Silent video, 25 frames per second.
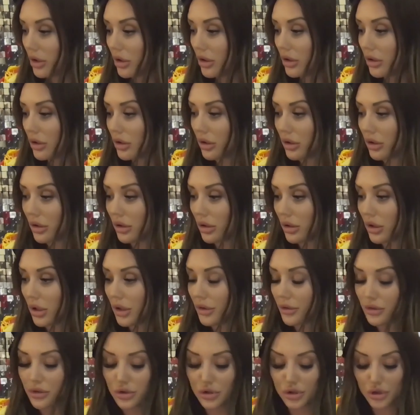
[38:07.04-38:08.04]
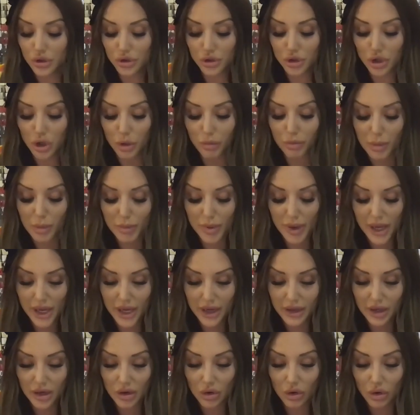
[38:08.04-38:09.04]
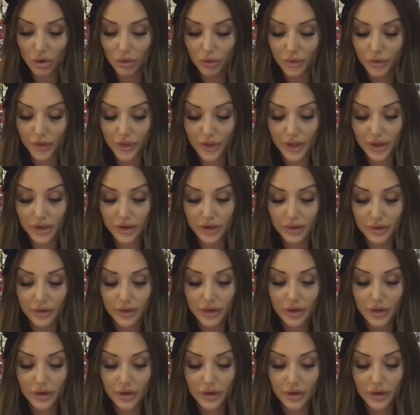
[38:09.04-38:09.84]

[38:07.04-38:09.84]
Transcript: Oh, I'm just not prepared at all for this.